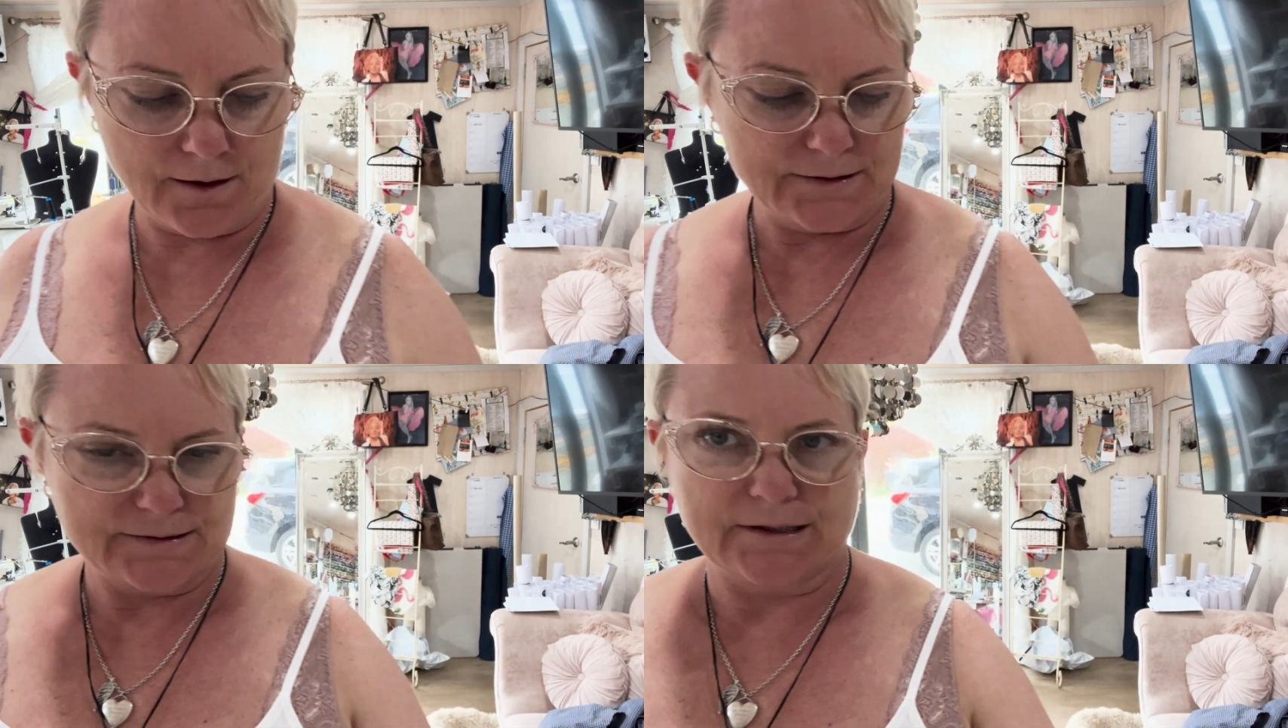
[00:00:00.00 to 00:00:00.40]

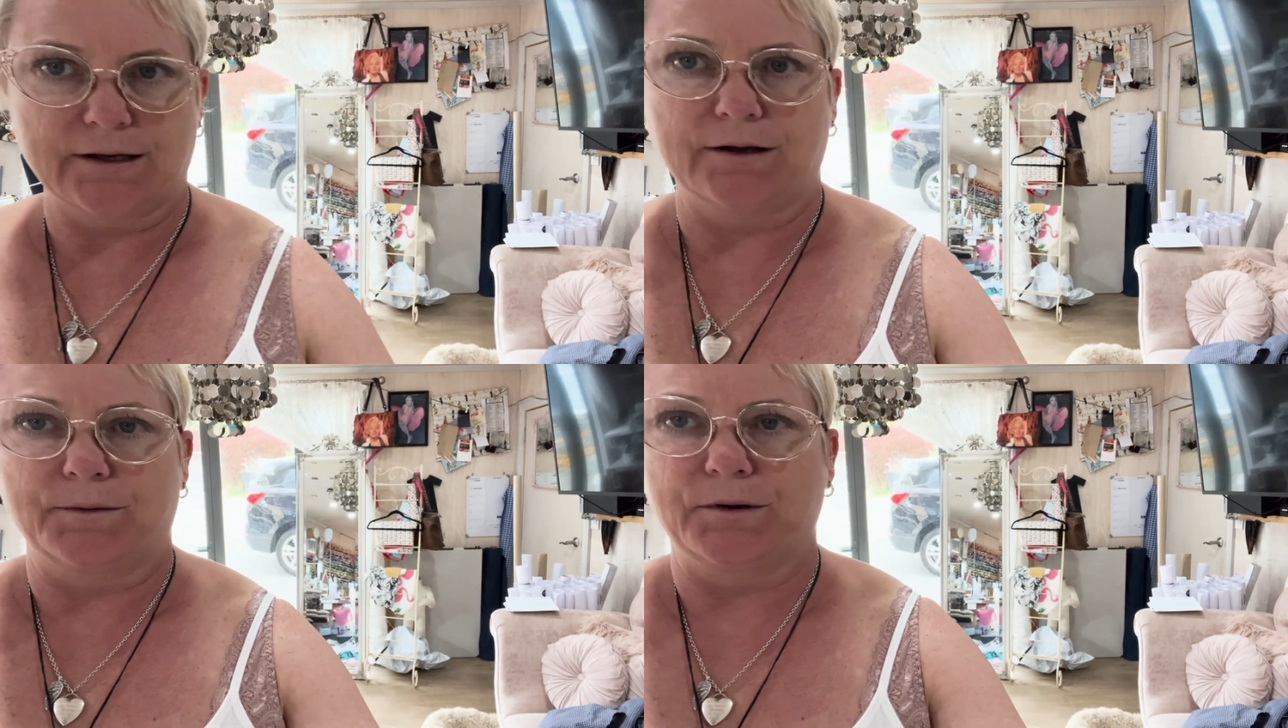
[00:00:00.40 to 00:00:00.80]
So
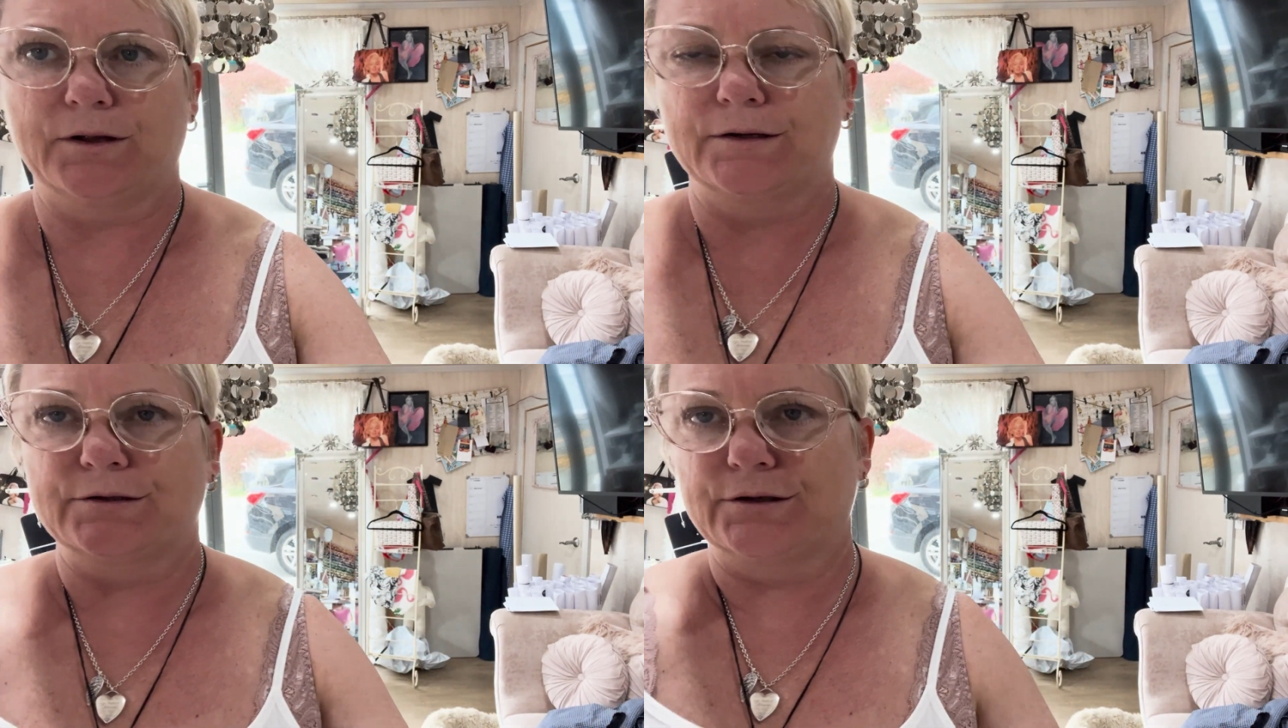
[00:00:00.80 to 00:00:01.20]
I'm
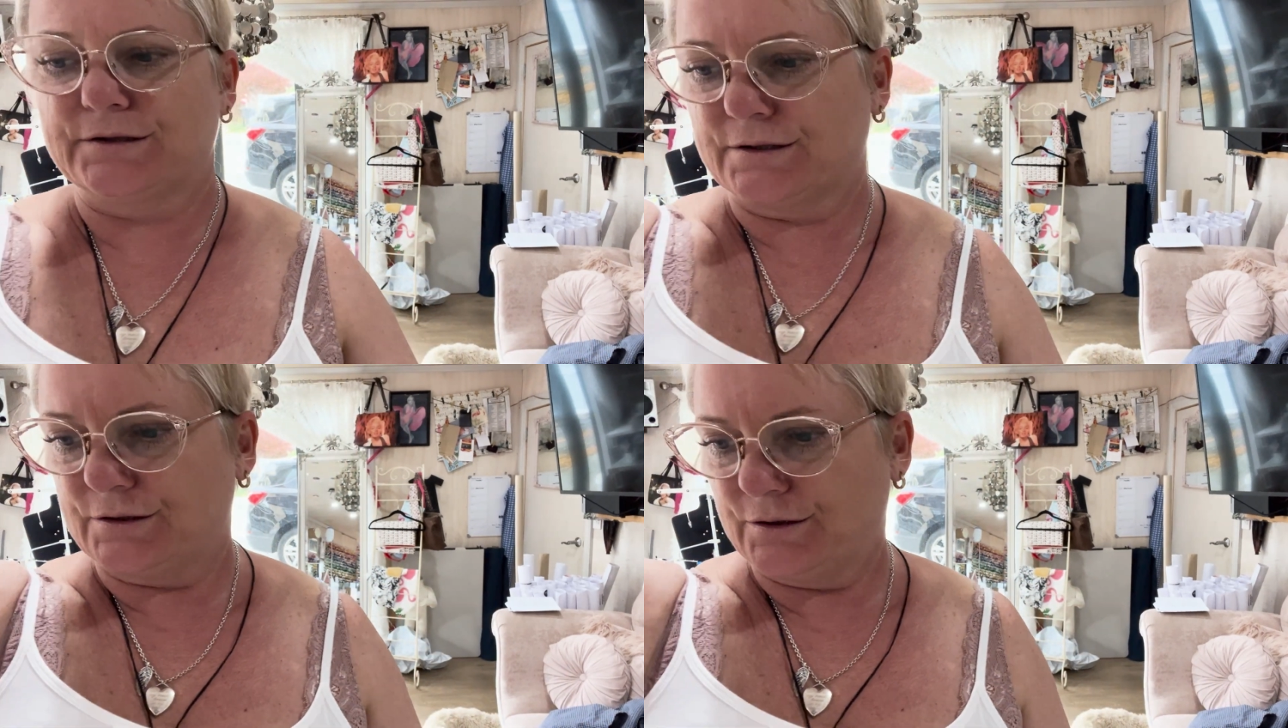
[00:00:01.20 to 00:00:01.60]
going to
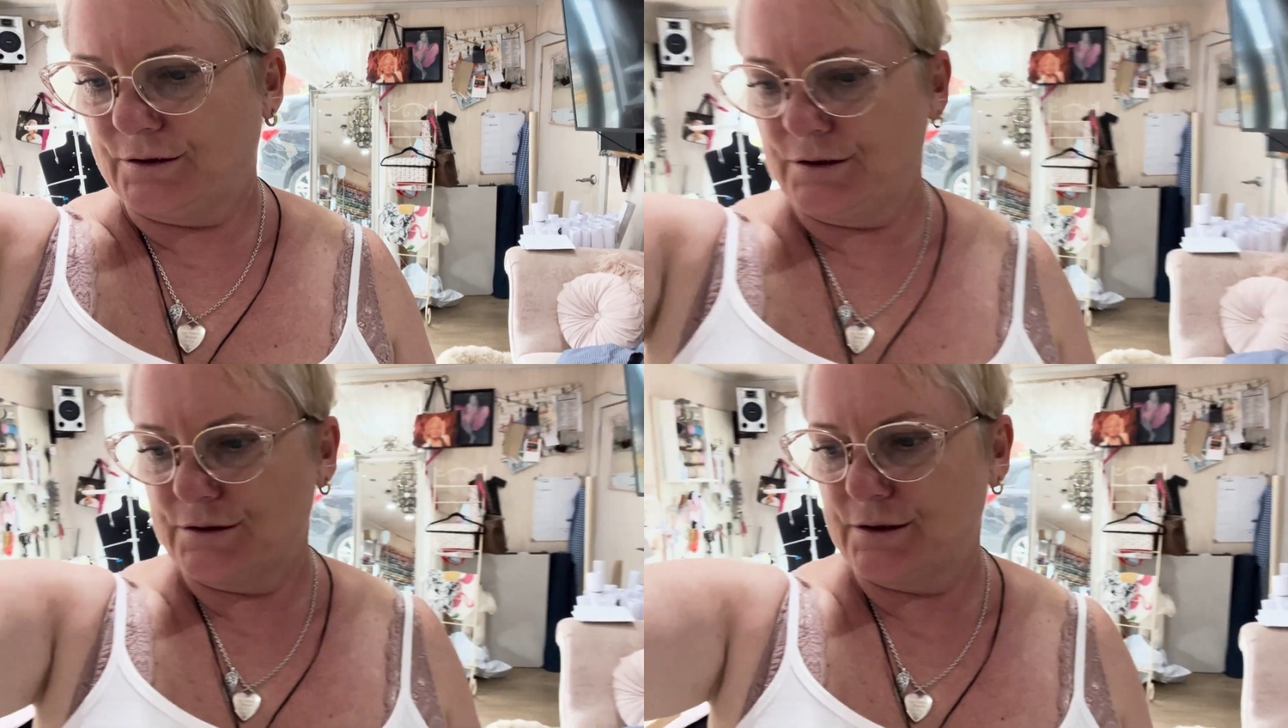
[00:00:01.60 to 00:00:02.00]
just
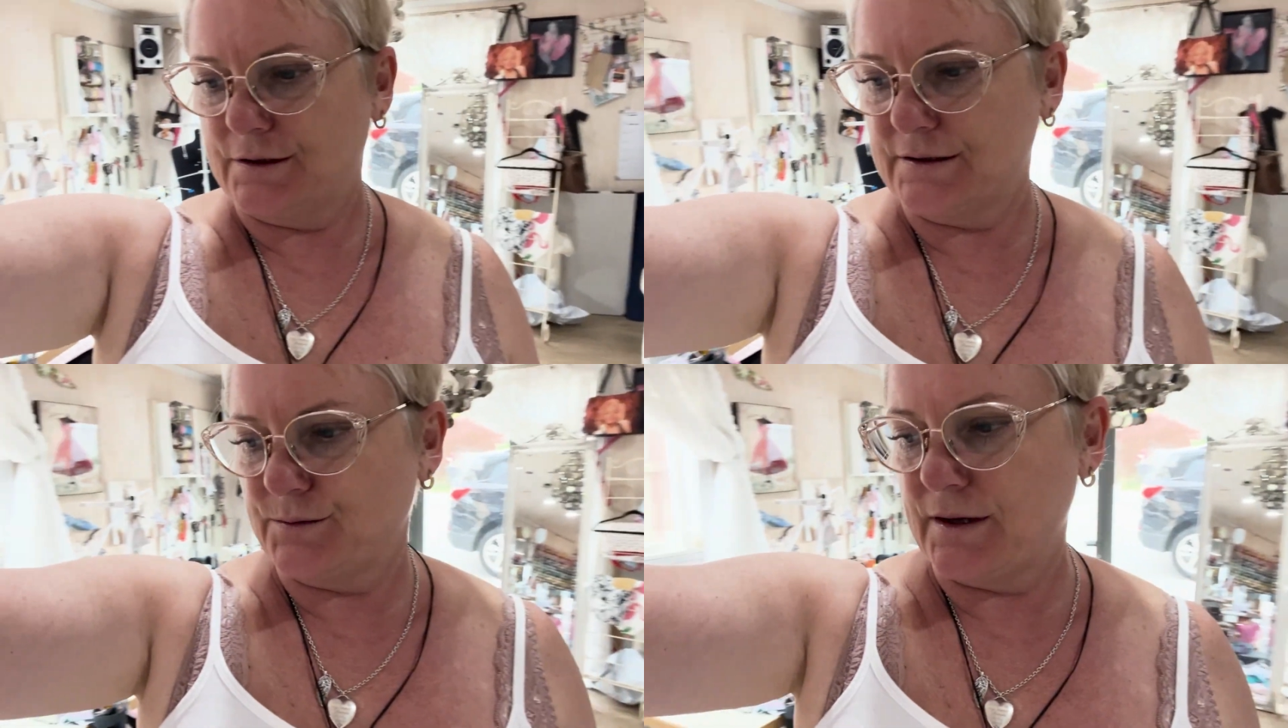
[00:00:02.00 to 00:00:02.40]
turn you to
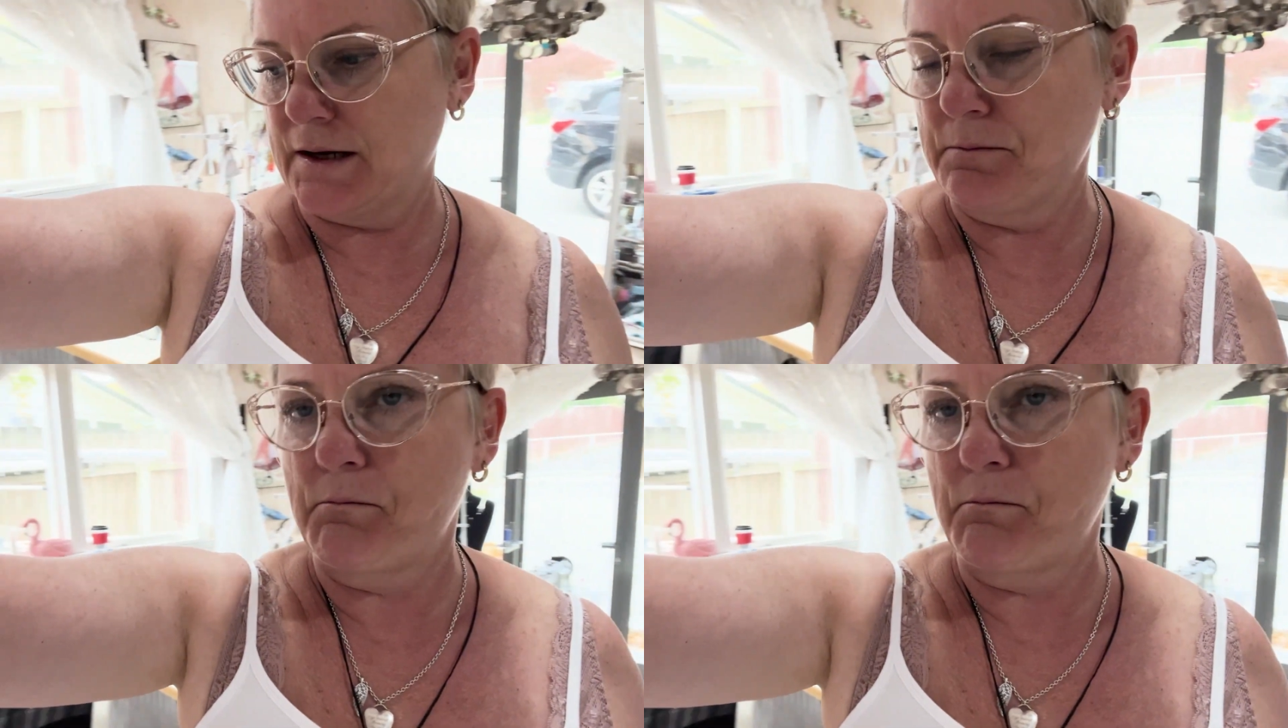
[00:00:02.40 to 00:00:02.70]
this way.